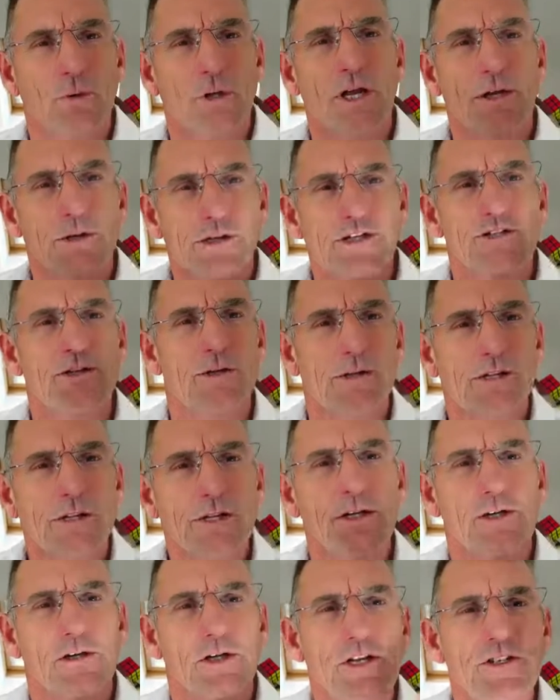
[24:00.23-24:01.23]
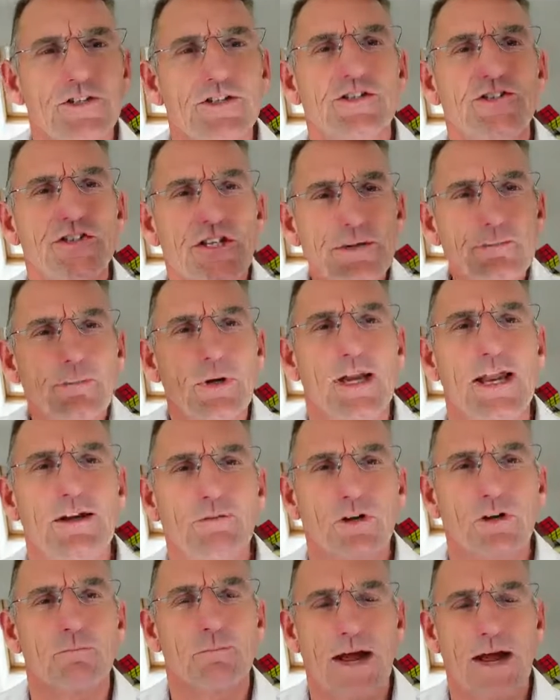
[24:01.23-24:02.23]
and it's a deeper
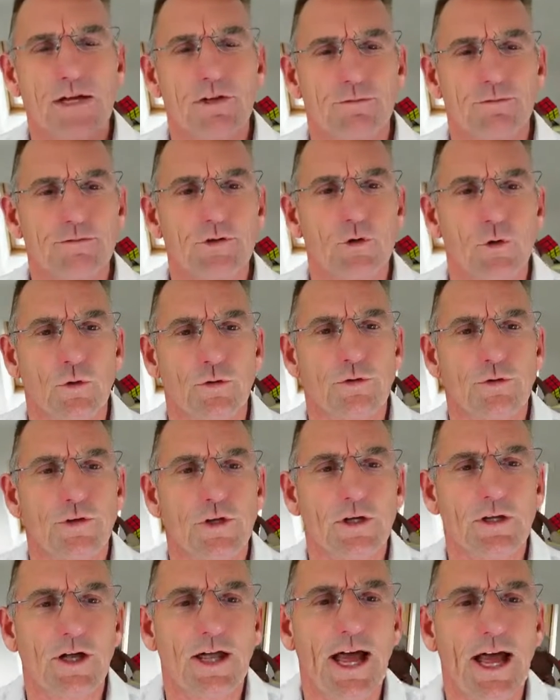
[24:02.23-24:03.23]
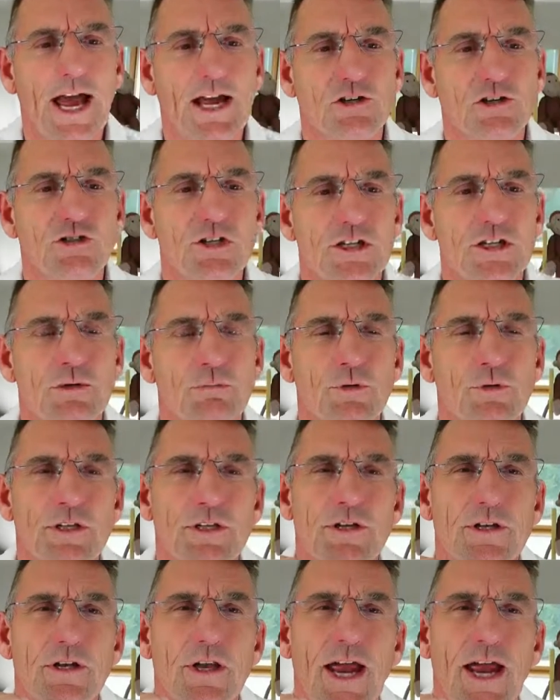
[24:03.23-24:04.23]
level of back and forth that actually we
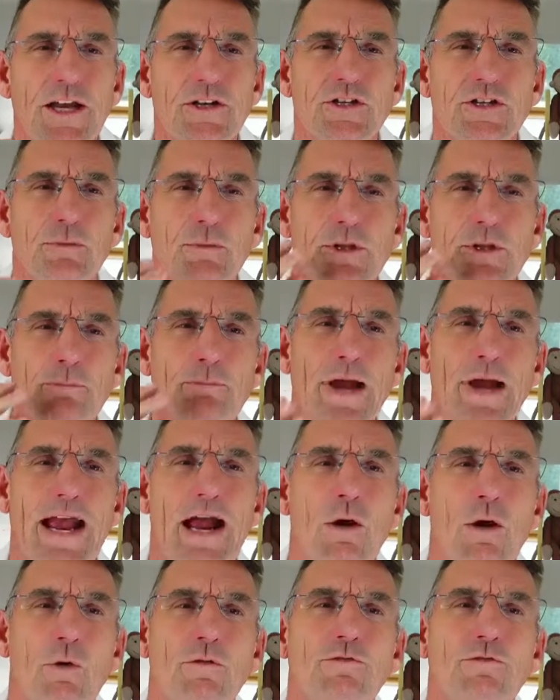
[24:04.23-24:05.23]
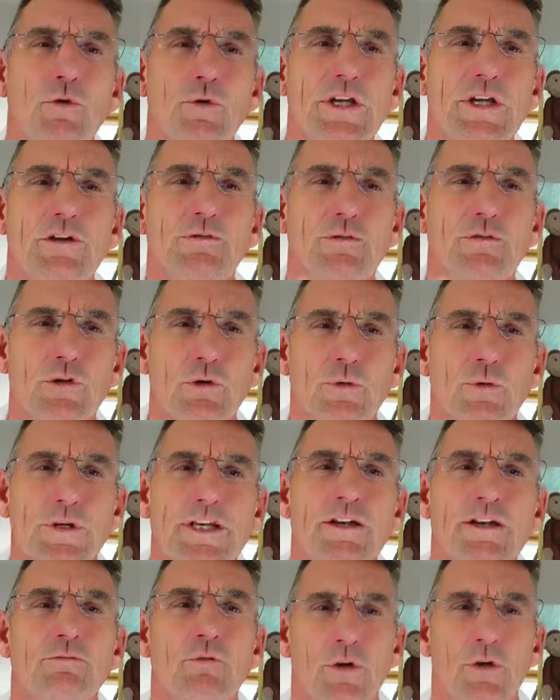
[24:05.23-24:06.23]
end up with a powerful gift that we
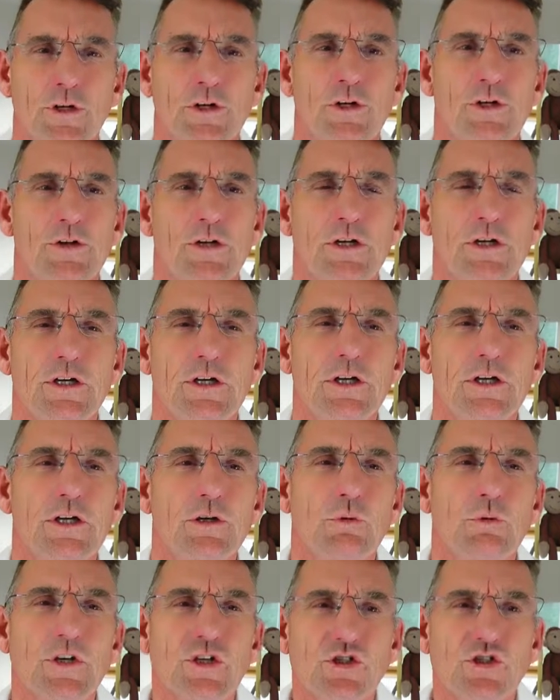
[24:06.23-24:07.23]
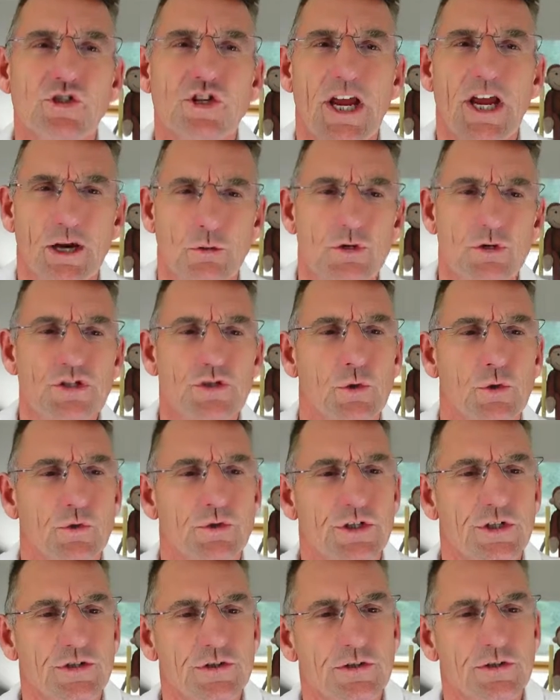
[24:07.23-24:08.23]
give one another. We share
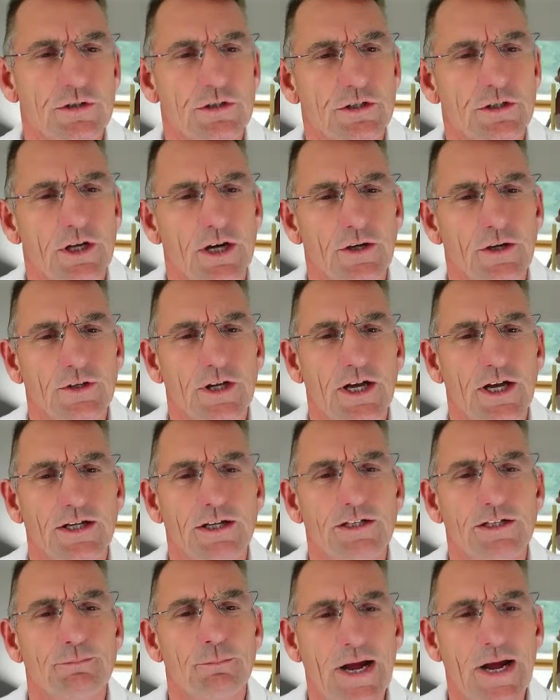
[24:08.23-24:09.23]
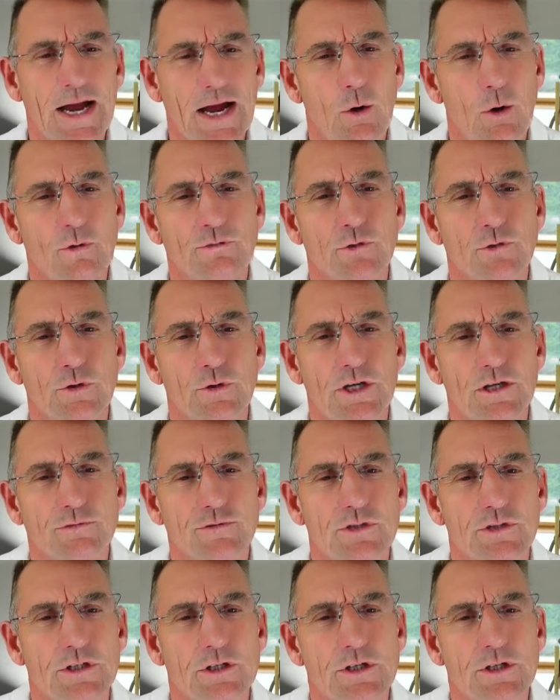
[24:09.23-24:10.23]
resources. Okay, powerful
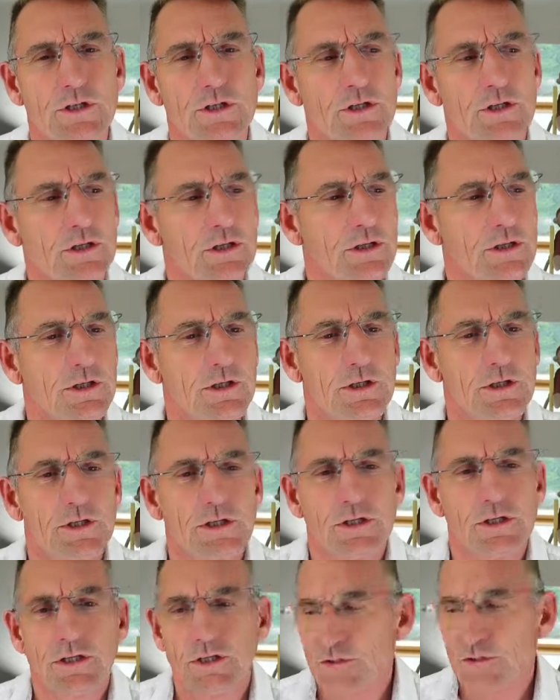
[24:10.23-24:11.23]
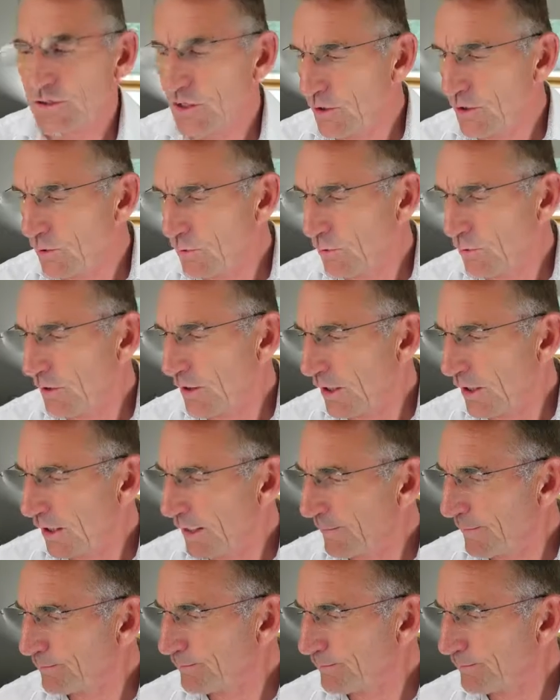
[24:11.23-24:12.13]
gift. So I